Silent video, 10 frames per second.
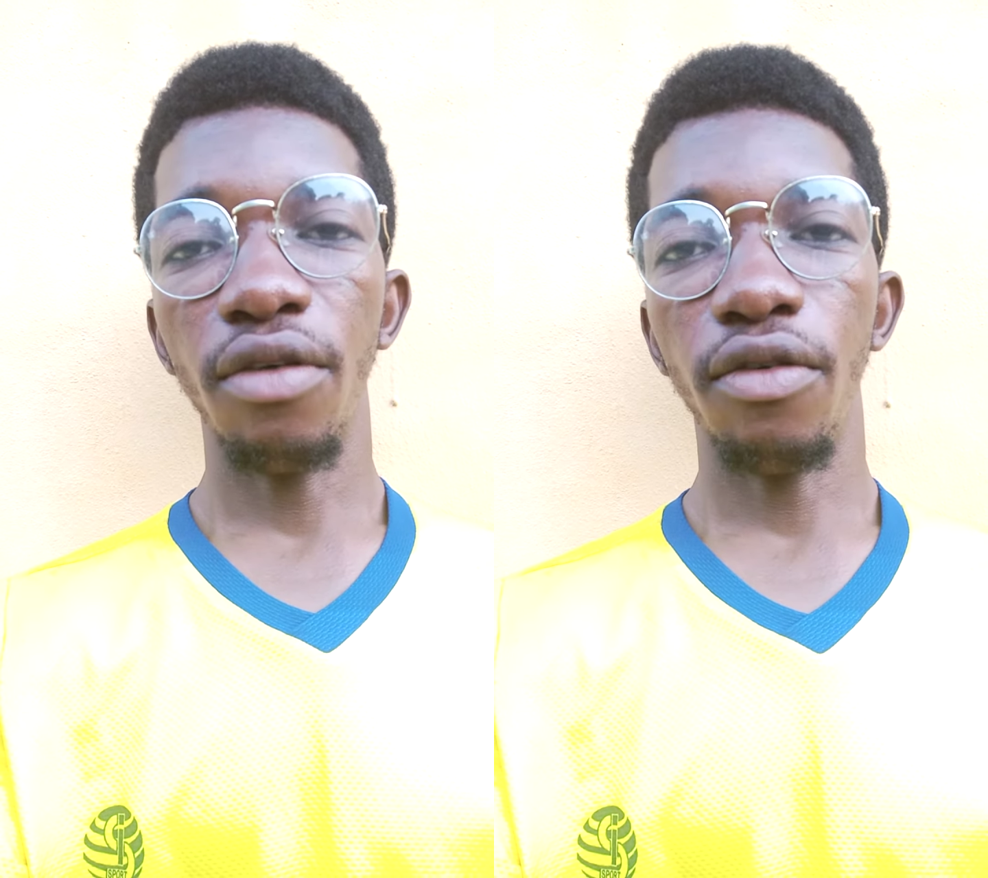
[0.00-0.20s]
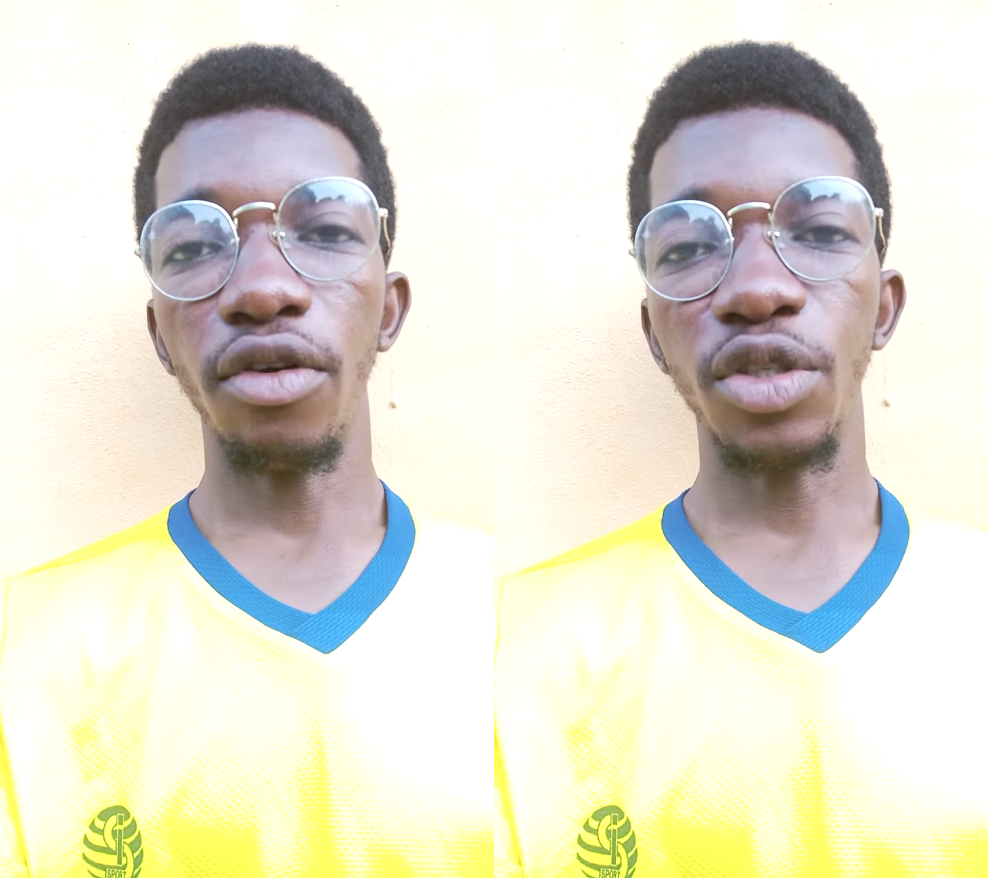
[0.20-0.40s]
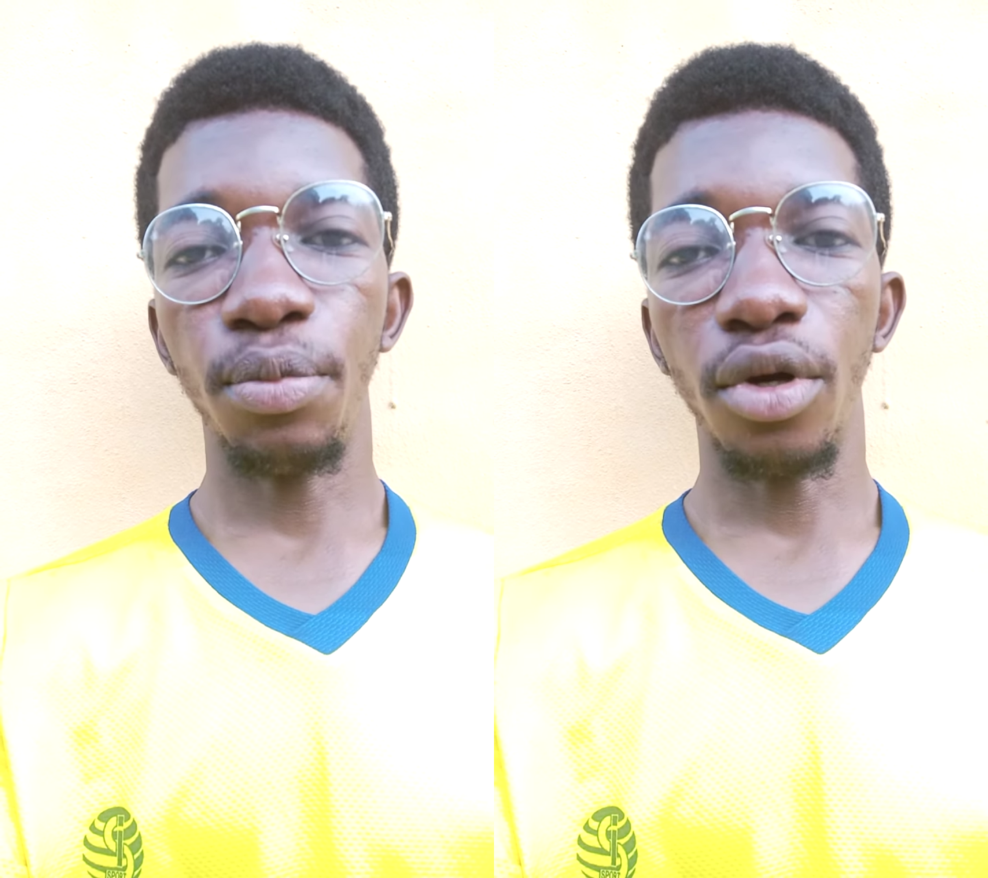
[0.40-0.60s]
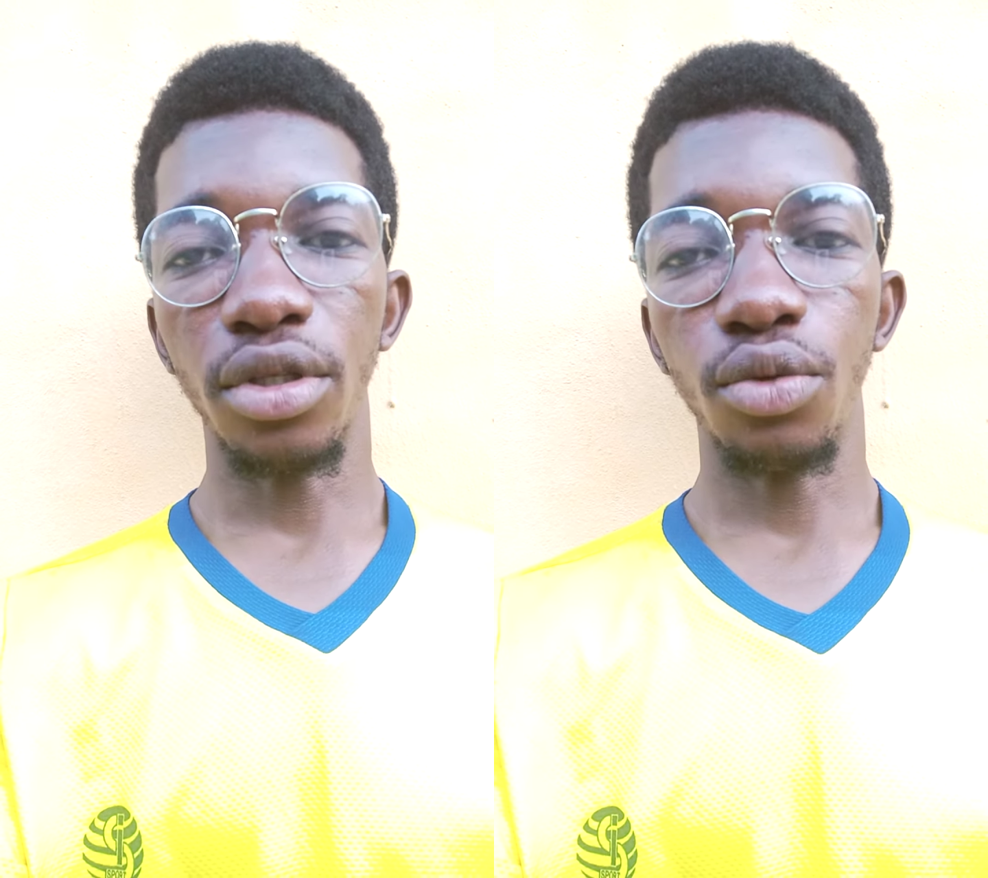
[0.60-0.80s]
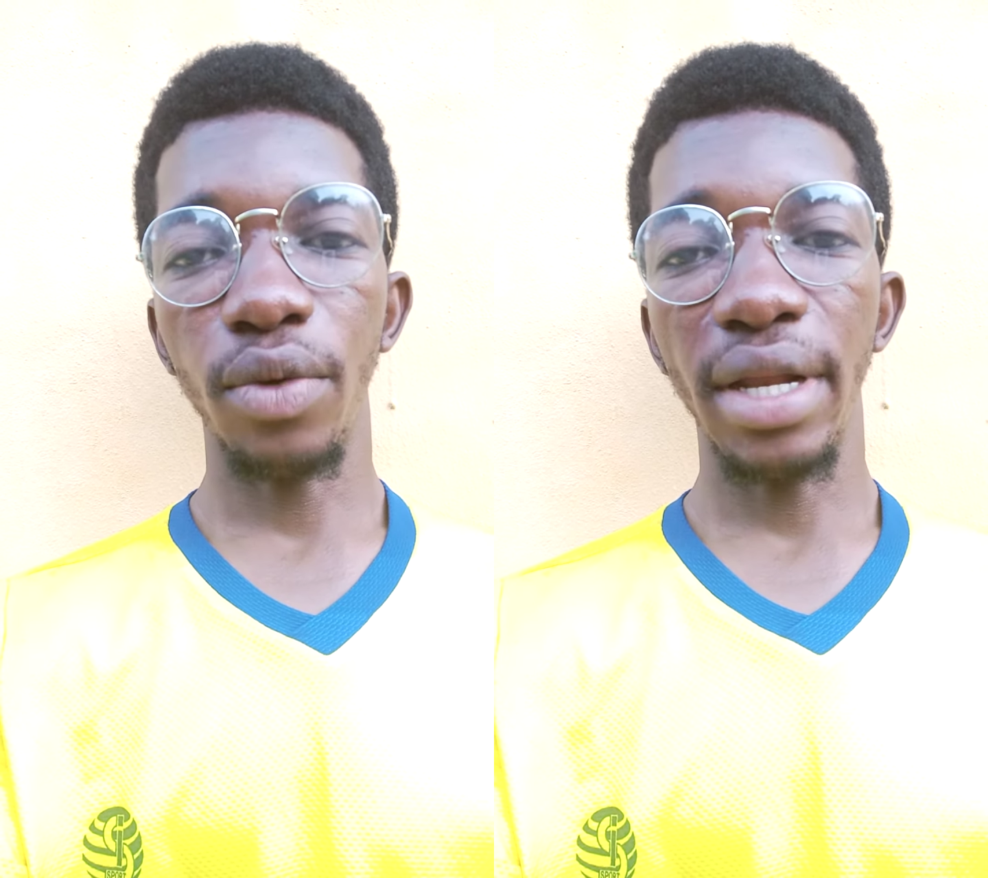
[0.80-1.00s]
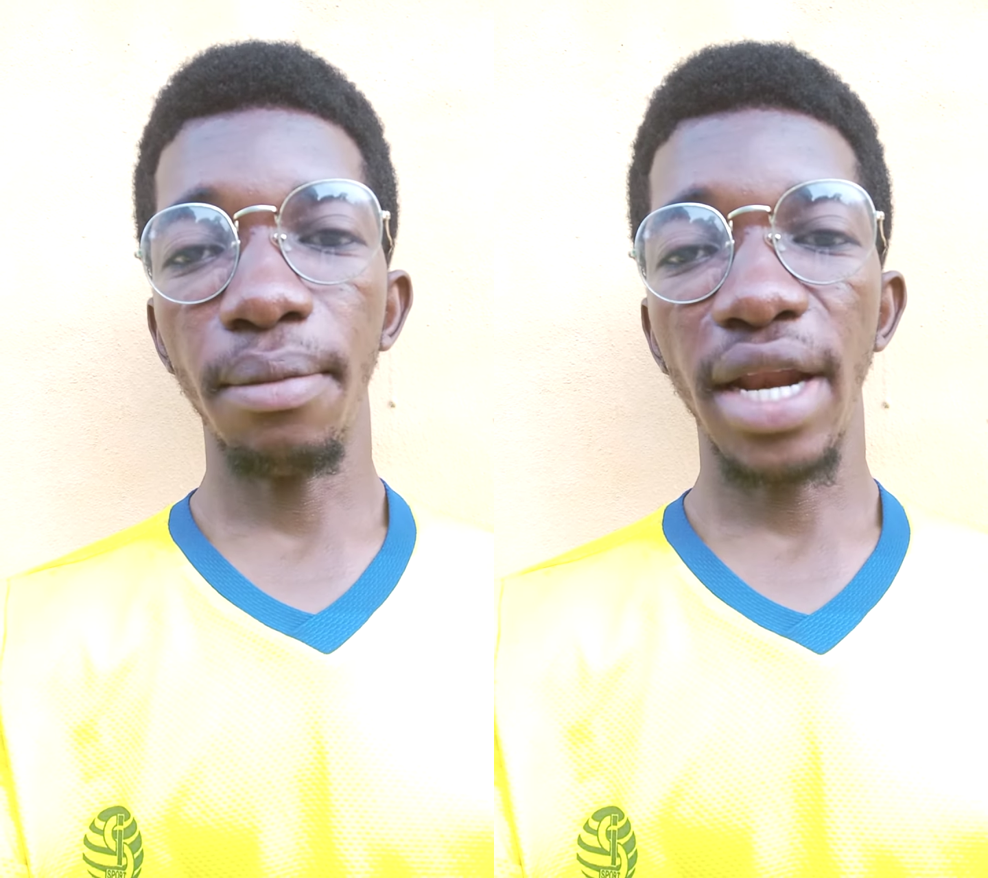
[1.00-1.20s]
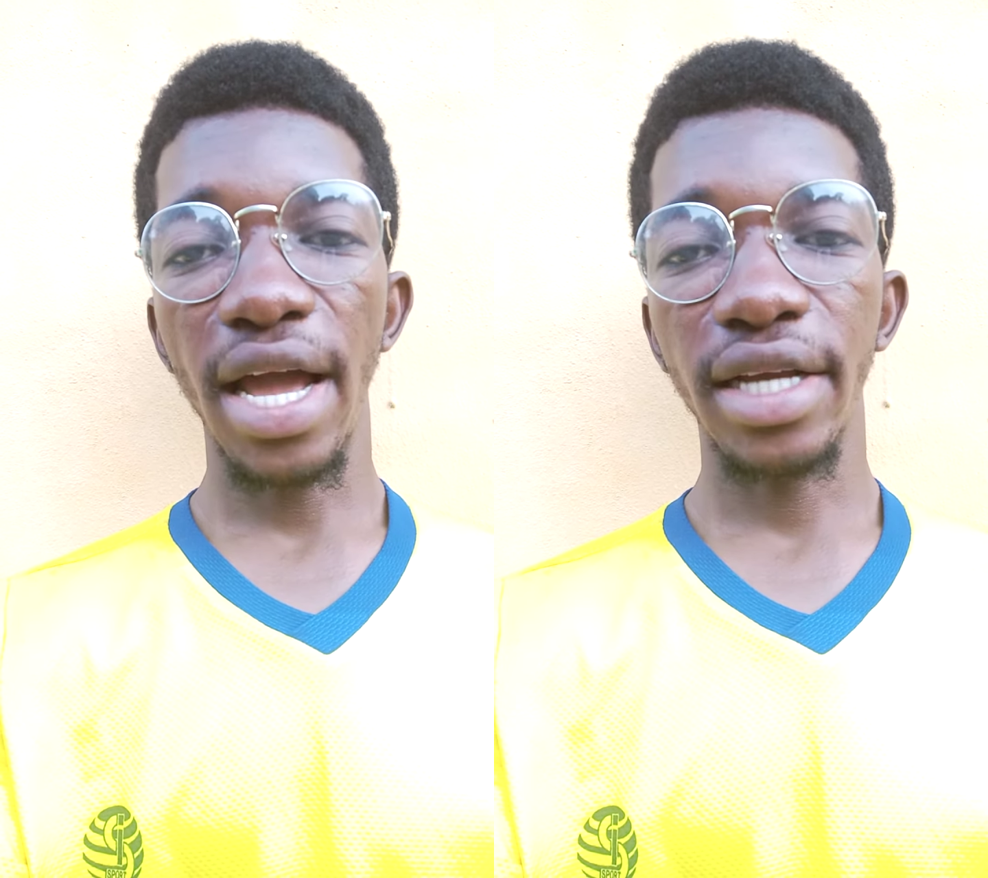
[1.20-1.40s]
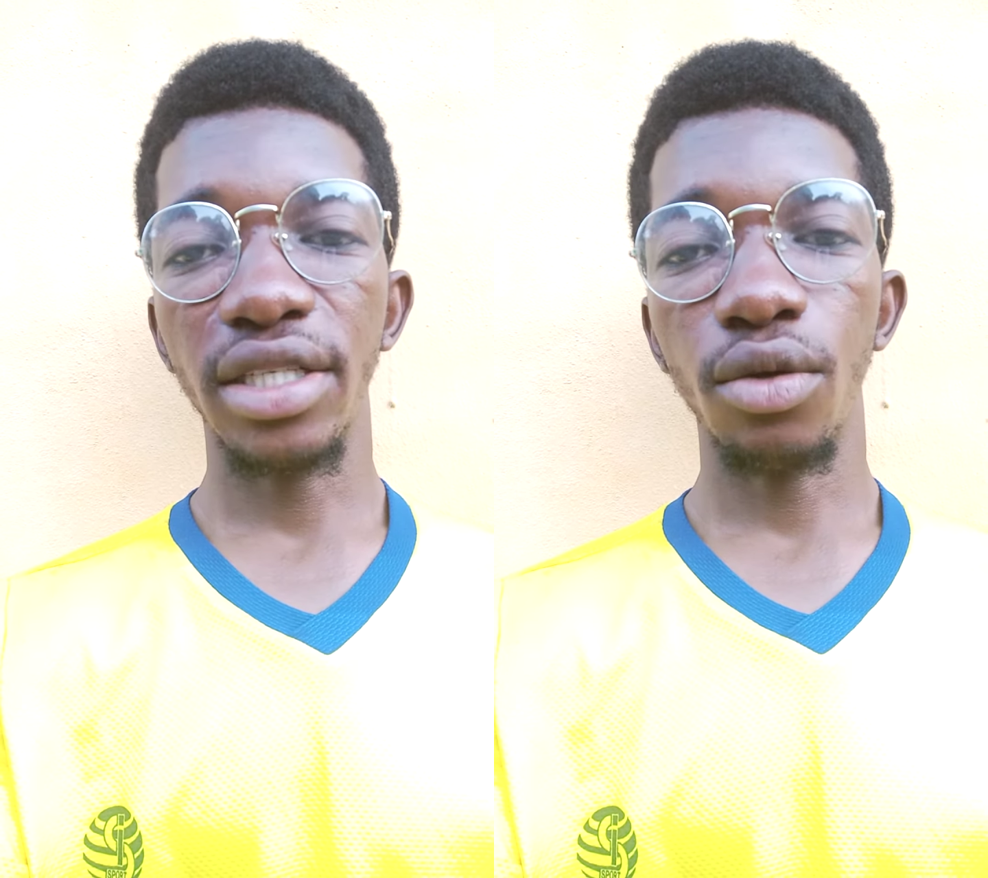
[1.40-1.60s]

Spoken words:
from sports, when blacks,